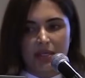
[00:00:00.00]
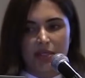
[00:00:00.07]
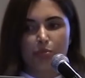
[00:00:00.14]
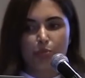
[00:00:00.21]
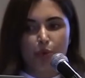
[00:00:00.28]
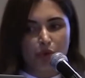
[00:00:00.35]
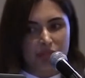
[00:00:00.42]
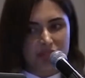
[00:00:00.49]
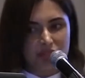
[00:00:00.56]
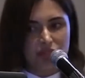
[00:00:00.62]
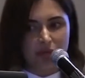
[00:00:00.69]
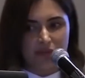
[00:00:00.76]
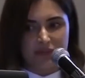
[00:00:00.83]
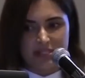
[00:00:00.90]

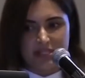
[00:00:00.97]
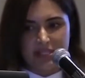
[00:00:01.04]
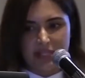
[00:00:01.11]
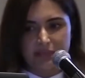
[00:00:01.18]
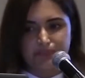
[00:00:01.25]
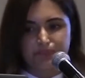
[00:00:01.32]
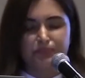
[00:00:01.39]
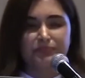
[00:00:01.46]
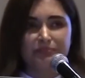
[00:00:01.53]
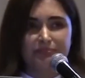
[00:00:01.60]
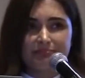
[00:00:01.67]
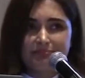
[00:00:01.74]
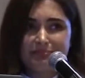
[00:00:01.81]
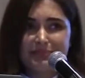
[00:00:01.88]
components of the skin.
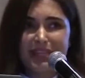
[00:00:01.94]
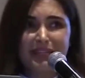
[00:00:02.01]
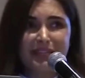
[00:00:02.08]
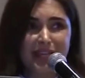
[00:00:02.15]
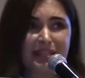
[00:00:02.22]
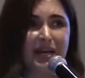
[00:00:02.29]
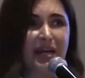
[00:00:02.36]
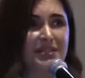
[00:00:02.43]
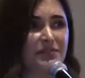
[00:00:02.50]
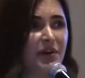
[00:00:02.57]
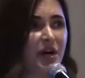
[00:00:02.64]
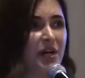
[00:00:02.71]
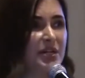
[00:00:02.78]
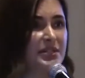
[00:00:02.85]
Then as
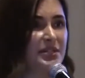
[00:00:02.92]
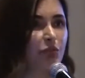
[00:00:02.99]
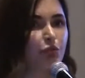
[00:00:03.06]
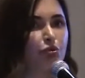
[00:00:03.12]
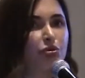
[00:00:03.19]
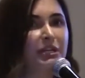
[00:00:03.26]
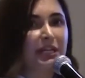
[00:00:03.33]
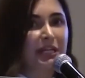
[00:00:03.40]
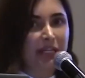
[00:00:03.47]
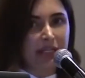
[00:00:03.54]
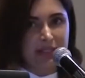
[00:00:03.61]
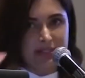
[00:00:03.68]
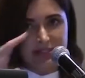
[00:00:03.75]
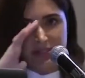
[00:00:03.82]
far as the wound
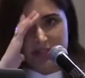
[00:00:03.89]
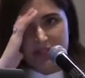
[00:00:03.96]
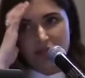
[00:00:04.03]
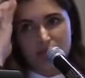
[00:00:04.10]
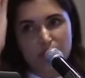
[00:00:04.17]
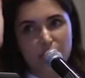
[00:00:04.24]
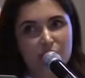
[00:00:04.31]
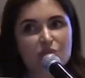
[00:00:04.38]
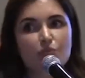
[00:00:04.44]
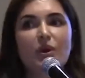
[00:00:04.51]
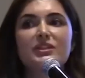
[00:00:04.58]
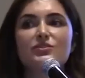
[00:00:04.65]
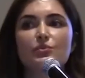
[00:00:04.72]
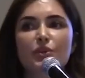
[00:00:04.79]
healing is concerned, because
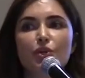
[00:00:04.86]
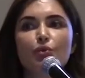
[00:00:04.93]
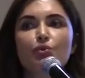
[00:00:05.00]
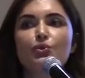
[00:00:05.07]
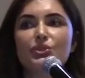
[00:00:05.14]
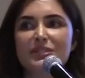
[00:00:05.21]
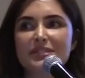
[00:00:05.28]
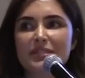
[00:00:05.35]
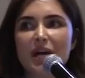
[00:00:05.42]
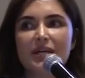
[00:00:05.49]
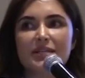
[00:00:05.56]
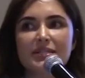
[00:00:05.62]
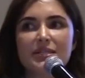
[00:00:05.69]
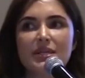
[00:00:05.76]
once we're going to
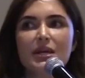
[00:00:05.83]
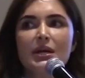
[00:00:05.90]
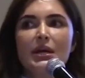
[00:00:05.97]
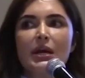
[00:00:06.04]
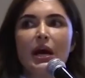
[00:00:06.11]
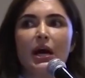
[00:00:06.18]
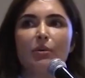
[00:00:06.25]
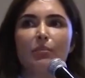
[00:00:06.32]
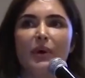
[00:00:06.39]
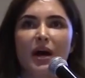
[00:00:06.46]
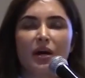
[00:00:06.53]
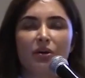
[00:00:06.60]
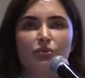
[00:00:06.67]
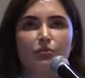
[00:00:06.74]
discuss
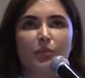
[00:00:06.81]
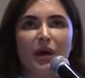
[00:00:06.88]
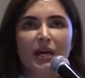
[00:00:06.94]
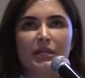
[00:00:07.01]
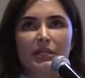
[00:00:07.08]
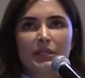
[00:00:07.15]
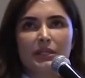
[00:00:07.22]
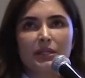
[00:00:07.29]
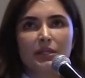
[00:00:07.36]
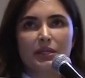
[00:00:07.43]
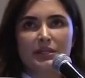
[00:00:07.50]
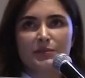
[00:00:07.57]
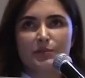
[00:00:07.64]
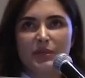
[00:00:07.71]
about my
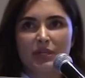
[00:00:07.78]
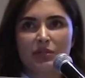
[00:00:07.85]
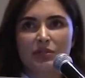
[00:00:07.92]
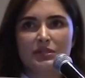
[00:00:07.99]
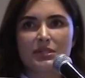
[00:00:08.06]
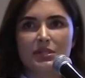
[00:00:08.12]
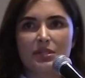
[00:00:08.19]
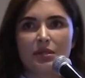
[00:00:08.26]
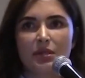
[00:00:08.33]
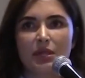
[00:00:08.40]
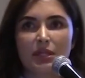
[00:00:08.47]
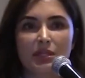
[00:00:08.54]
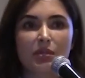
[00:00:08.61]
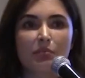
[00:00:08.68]
clinical experience
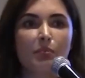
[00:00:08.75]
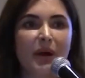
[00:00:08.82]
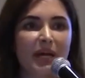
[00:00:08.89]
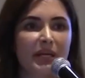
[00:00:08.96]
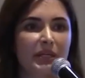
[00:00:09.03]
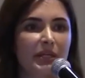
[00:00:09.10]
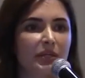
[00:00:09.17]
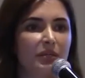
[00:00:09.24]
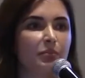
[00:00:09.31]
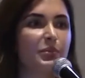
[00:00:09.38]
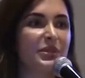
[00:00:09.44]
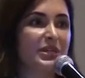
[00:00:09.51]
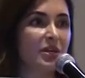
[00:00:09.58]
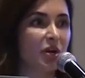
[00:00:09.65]
in
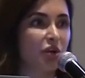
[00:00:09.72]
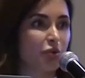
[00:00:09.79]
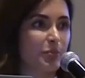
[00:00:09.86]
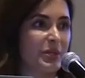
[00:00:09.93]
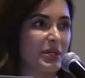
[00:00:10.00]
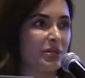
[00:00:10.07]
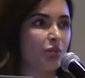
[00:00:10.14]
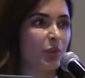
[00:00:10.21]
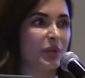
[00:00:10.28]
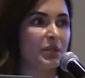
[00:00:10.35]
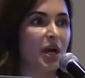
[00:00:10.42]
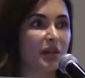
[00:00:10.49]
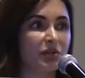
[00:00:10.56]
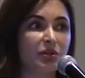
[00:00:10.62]
combining PRP
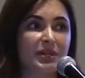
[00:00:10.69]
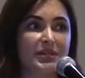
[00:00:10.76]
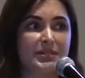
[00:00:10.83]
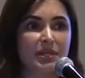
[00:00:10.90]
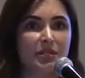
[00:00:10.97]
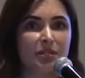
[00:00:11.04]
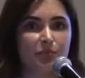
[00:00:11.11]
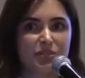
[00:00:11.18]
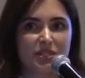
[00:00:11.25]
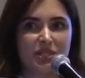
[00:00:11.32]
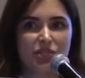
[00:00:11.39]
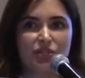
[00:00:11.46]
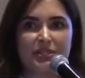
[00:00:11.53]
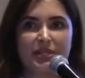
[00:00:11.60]
with other aesthetic
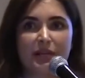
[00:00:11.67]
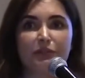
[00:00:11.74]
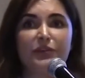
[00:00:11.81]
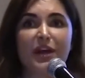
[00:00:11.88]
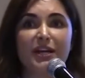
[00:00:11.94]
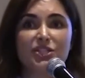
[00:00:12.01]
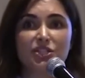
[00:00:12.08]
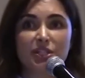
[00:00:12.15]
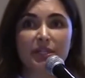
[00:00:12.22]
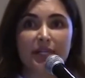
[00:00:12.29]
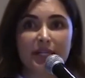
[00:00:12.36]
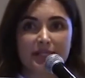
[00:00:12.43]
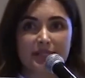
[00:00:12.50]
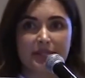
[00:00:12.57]
procedures like fractional
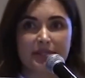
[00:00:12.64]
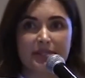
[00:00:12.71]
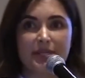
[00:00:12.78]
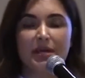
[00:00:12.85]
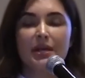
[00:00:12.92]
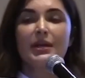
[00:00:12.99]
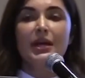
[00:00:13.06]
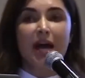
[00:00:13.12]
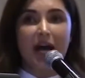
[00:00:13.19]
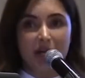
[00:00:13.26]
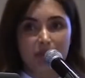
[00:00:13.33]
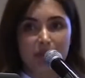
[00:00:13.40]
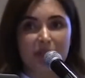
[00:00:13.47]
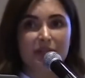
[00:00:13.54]
lasers,
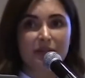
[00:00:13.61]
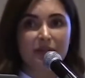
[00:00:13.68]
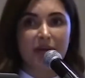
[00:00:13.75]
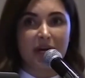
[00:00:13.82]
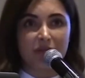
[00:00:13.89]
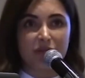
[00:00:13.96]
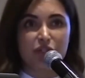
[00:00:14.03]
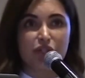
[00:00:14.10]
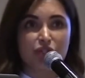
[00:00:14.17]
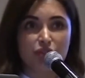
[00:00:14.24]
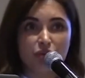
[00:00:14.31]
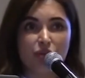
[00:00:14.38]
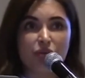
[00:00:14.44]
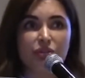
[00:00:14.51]
I will
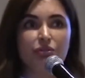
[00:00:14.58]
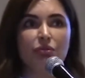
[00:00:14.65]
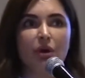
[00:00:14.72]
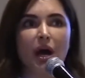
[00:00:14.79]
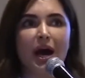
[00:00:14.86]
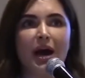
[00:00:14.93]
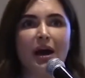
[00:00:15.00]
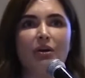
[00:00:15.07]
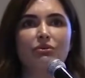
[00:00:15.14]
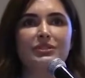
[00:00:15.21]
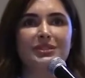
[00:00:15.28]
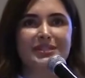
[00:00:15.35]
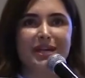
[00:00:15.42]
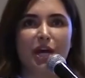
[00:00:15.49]
show you
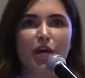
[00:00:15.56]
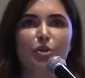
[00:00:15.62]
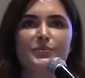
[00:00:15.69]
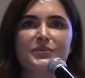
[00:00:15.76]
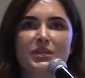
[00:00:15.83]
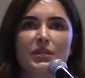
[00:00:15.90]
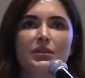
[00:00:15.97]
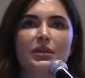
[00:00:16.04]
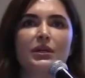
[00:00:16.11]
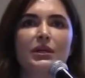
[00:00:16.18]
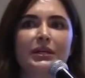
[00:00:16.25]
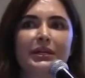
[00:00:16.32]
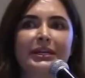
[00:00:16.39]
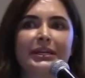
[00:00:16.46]
how this helps in
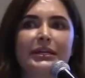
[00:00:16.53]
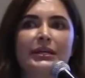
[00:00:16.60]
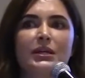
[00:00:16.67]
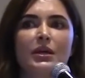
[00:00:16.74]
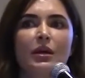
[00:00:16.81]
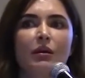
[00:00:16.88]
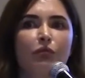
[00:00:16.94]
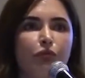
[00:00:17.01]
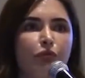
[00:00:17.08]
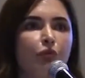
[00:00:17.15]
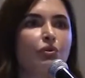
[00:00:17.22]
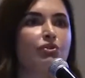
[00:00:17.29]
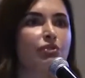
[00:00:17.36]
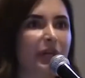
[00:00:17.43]
the early
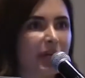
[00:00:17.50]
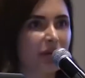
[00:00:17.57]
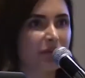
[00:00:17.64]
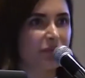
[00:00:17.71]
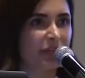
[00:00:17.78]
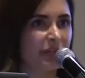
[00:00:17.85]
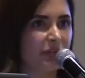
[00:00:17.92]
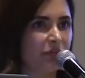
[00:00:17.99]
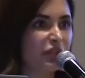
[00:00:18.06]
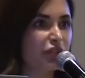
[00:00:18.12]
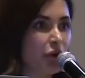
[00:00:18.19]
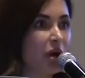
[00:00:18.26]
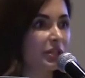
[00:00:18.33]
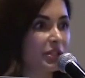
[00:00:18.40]
wound recovery.
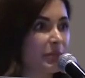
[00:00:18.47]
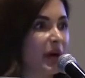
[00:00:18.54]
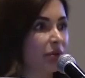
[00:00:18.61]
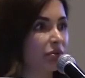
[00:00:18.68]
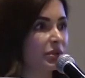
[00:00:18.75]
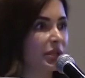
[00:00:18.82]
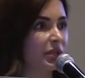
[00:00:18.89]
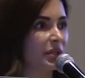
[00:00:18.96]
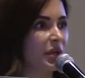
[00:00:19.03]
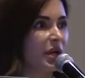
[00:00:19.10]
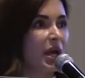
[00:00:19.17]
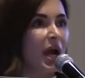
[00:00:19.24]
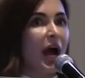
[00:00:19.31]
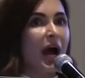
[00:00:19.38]
We talked about
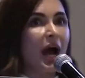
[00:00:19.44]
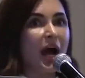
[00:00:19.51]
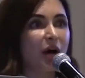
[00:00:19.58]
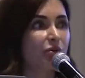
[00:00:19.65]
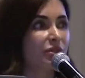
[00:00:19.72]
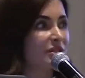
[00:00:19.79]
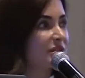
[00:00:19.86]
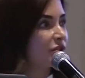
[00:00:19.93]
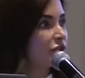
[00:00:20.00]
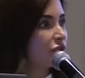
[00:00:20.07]
it. How does